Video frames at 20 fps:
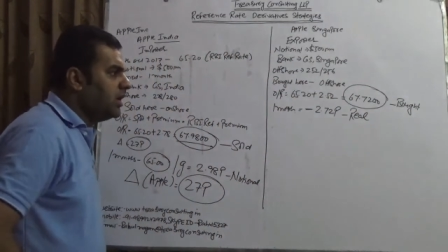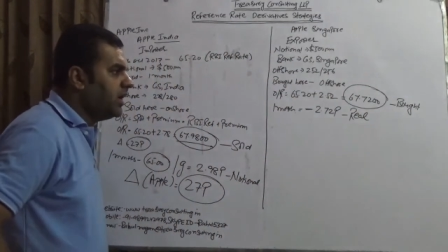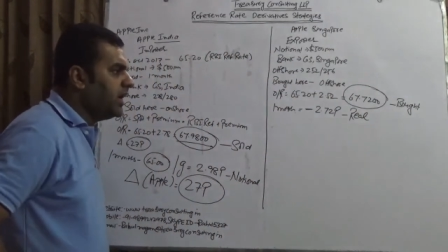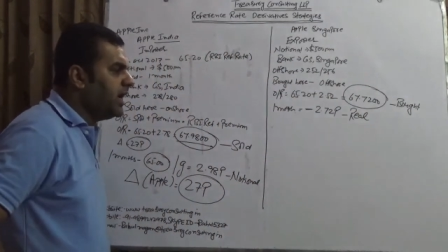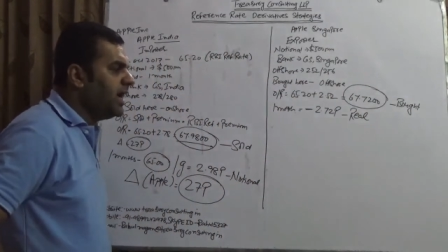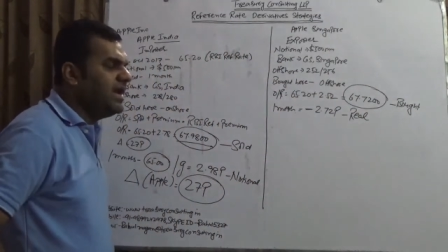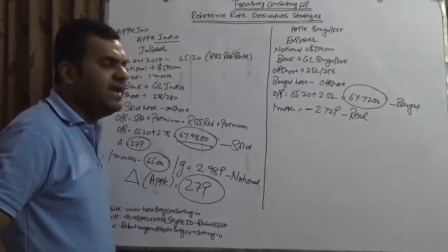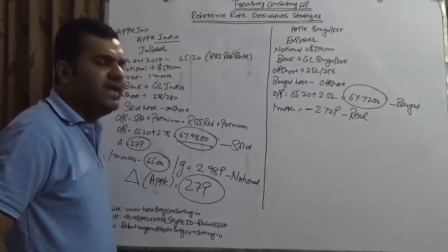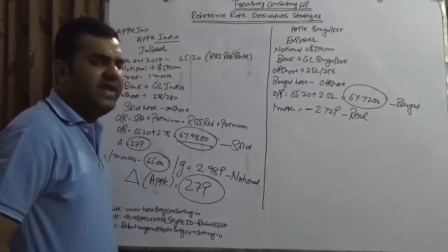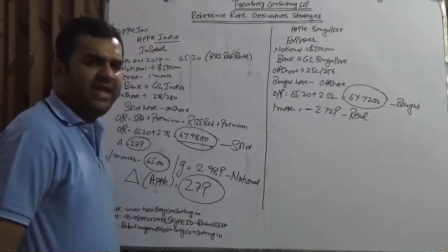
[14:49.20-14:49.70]

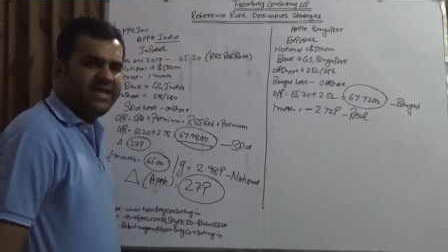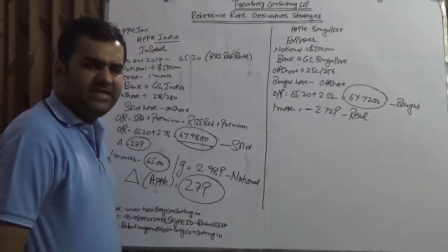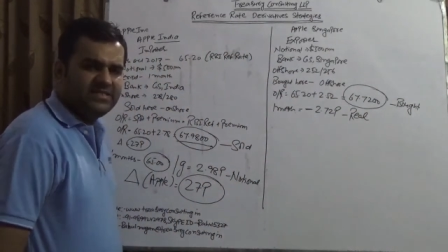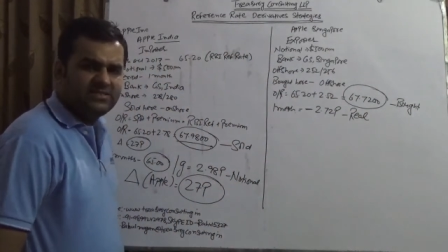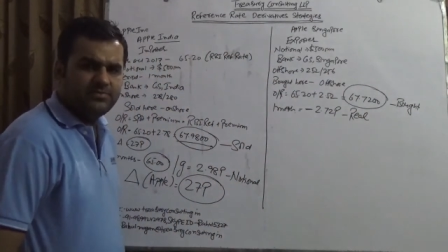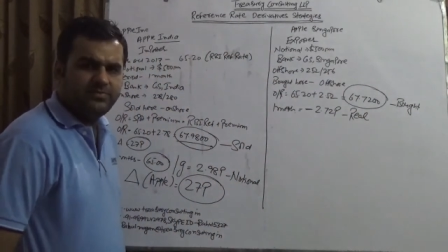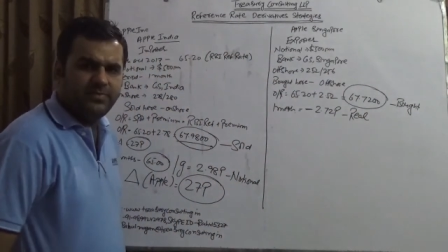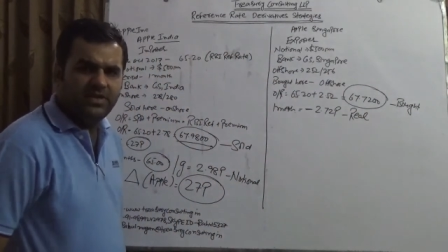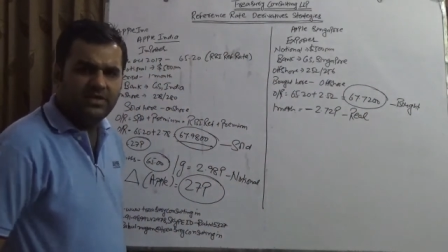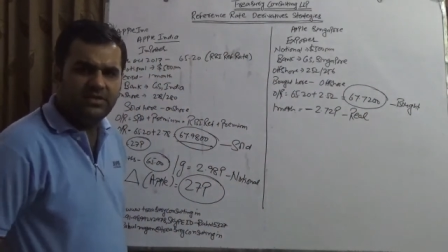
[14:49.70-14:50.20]
And
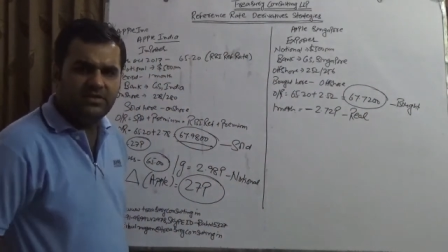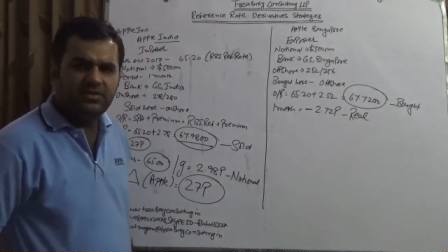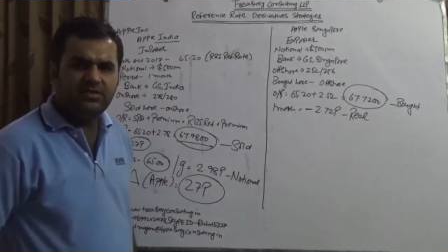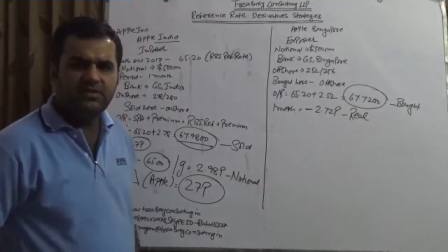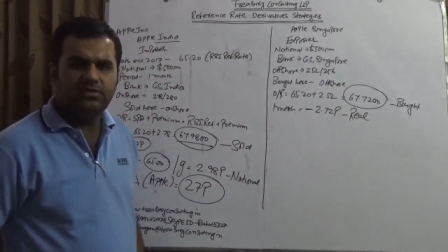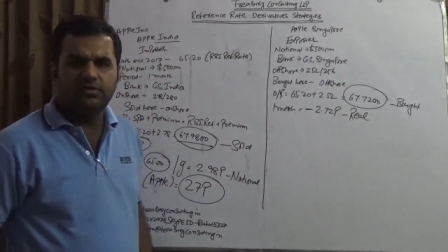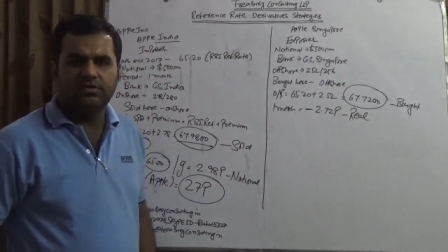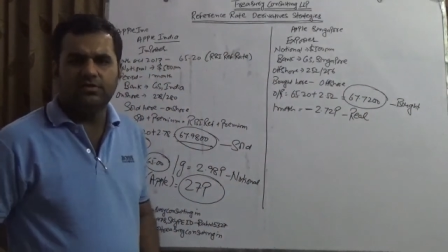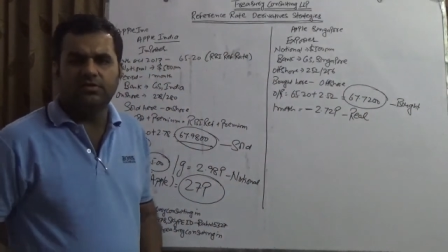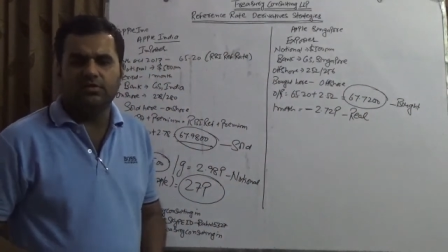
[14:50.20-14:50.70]
next month,
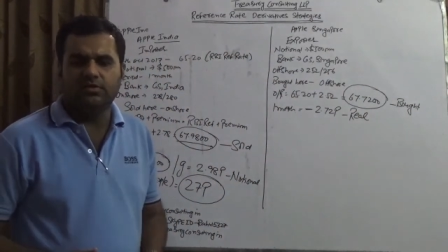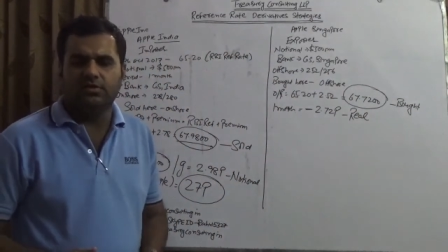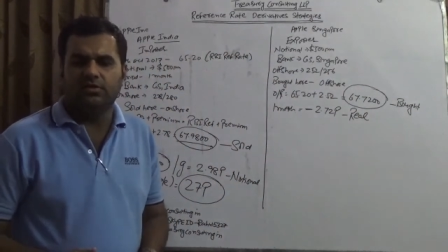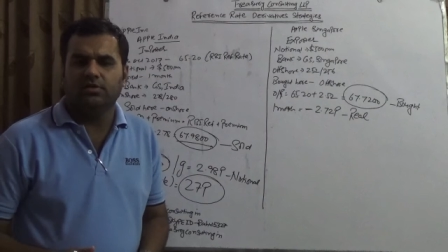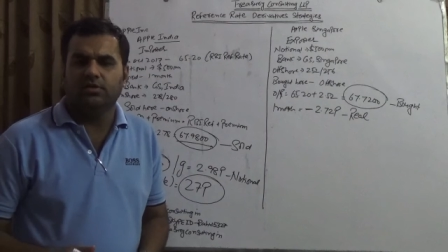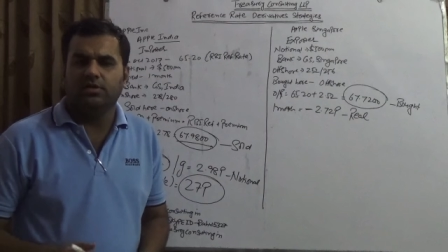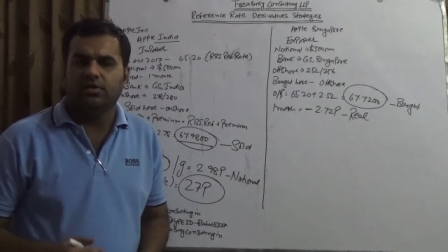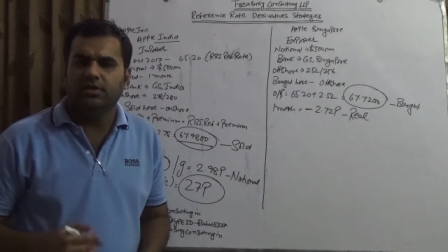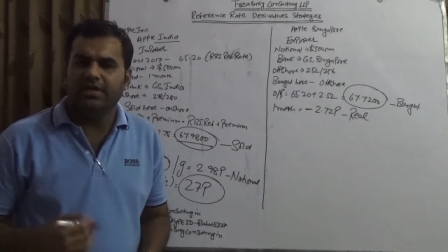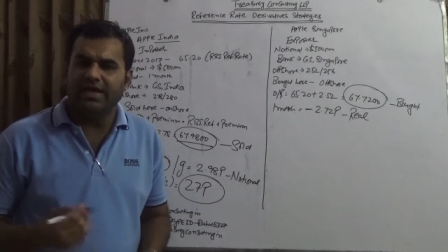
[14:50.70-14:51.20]

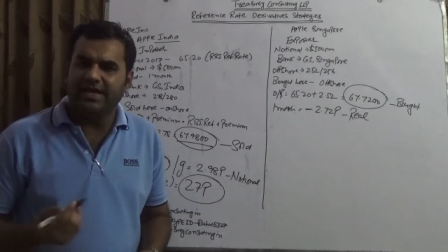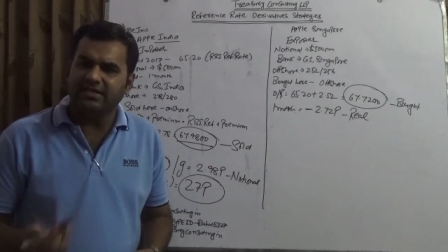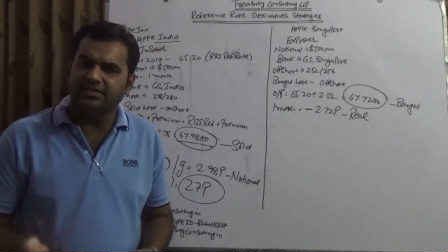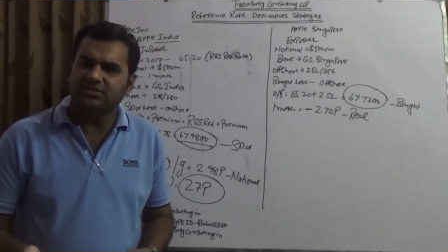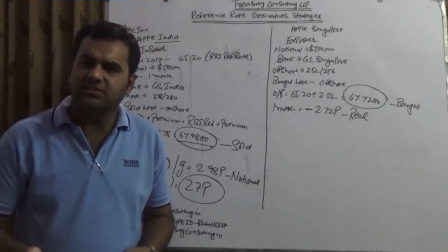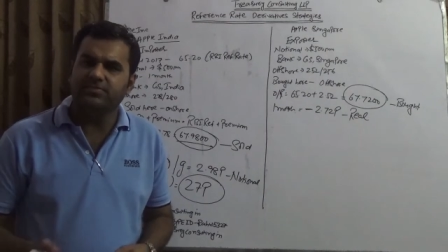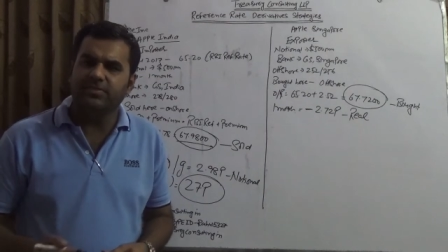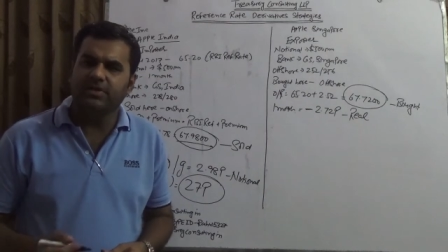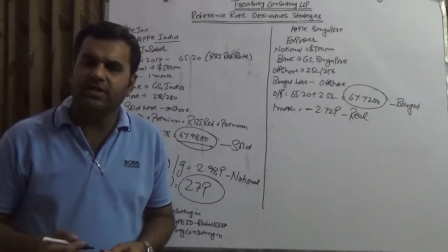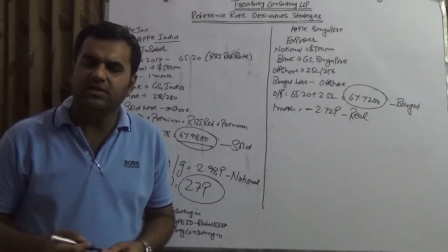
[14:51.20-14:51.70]

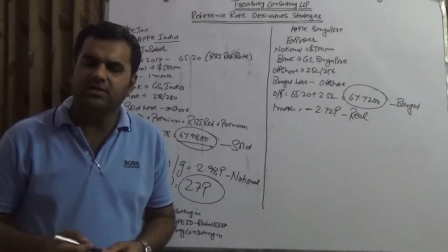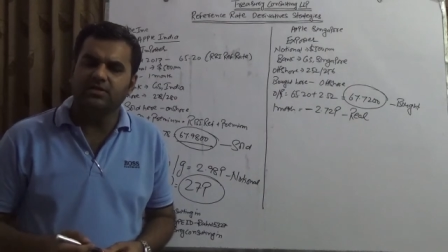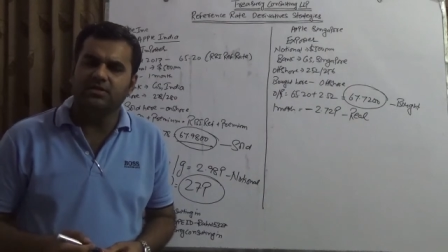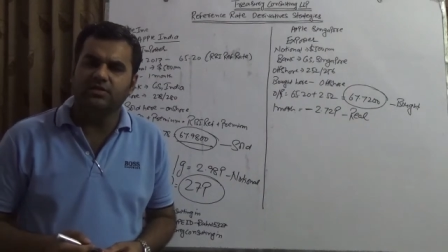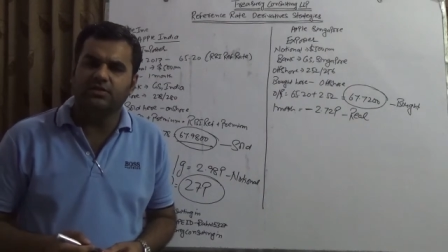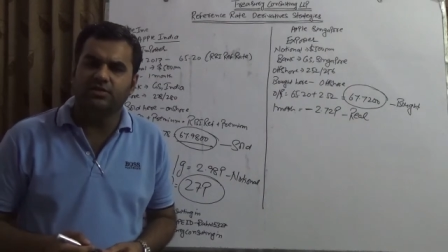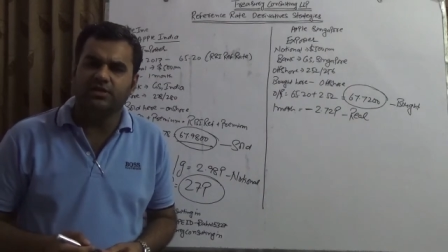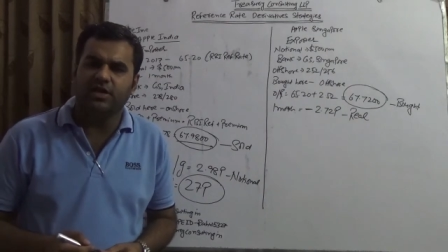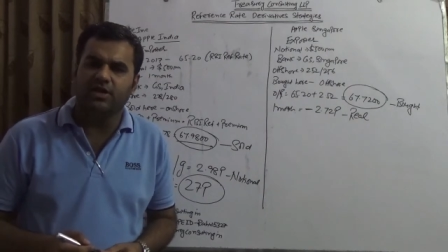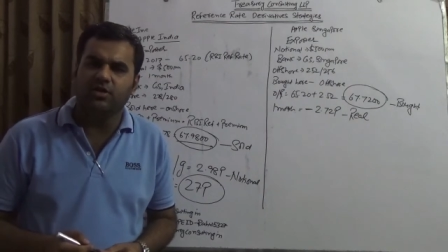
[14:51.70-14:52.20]
next
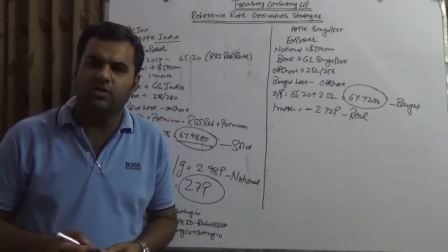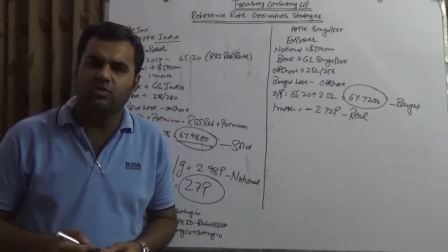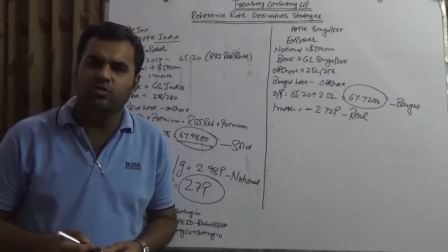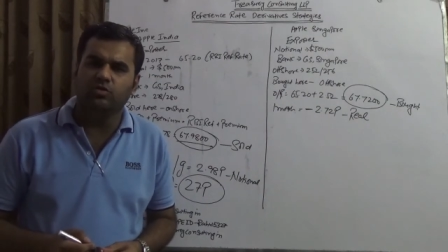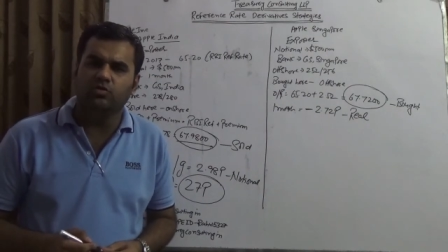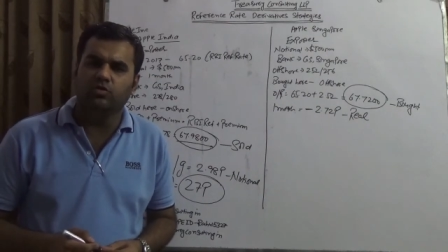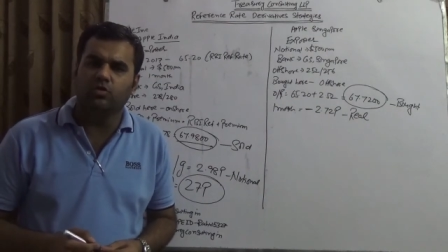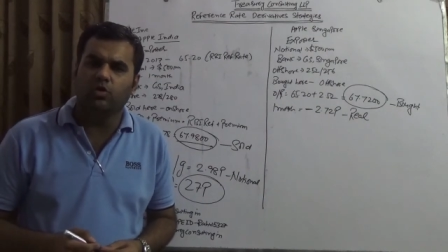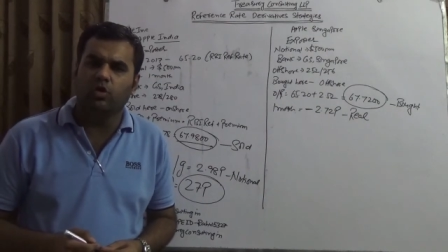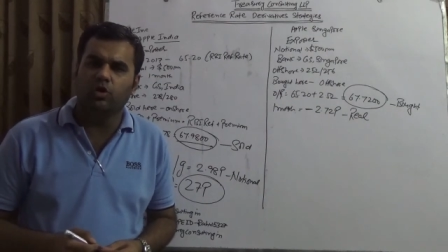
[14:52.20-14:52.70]
month they are going
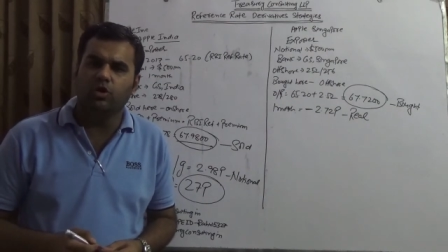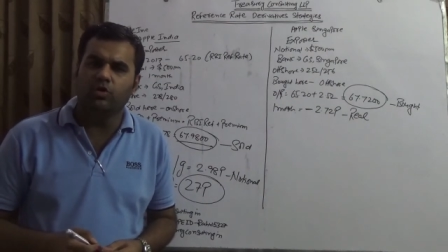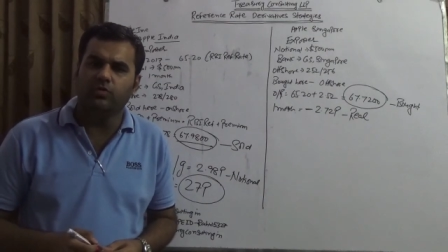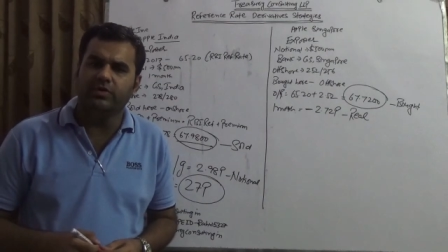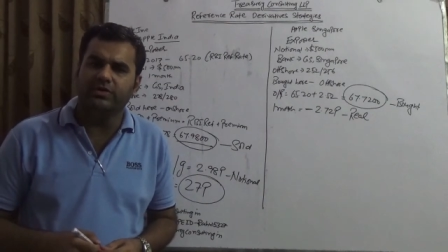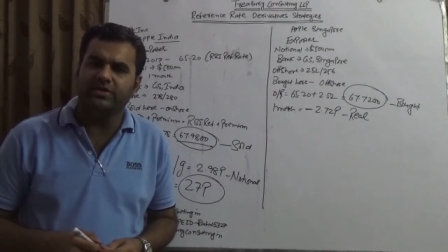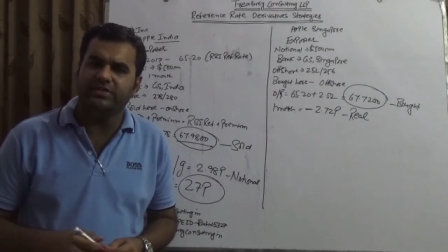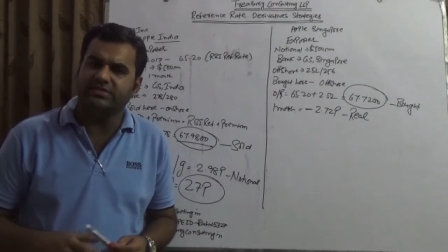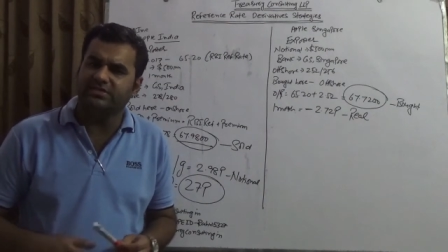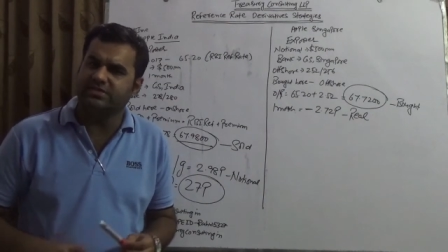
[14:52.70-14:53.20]
to roll
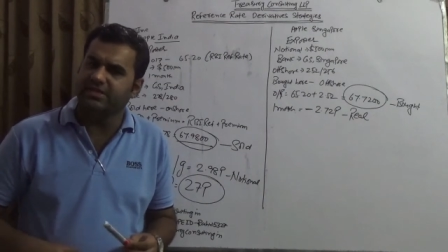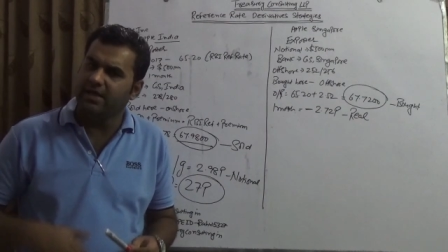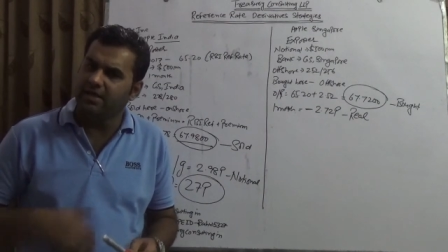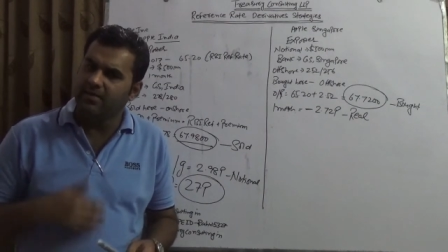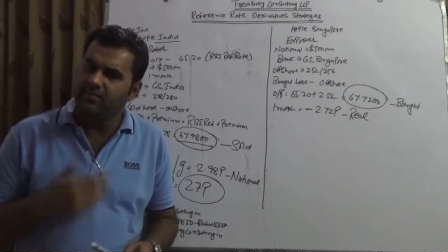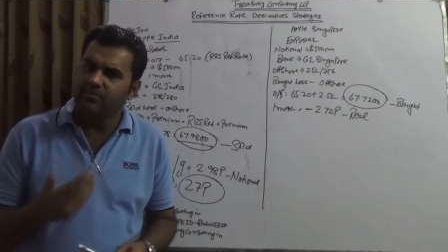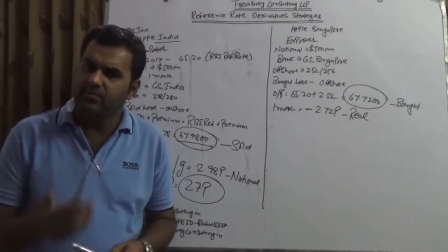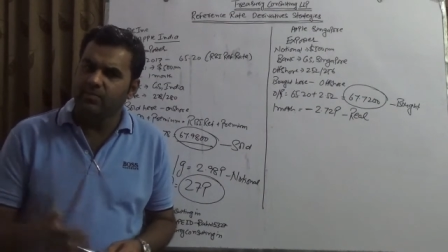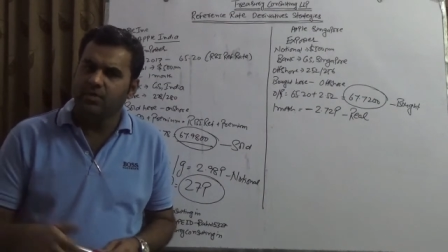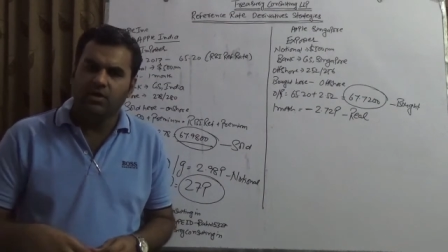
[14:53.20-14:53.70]
over the
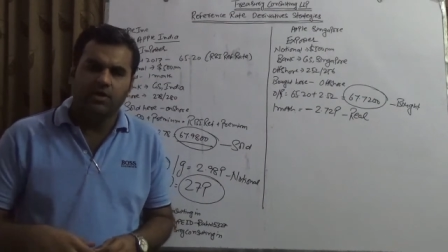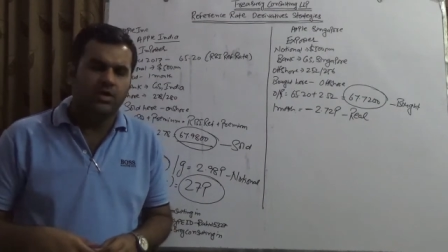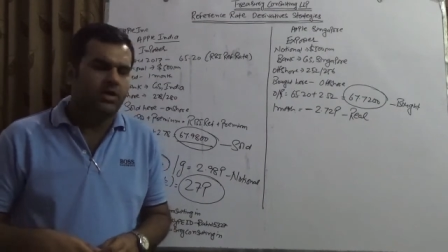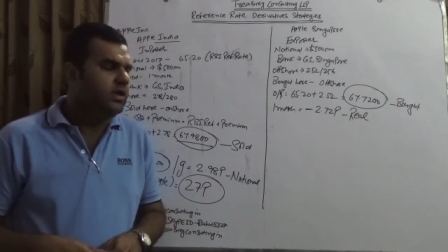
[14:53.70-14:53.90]
same.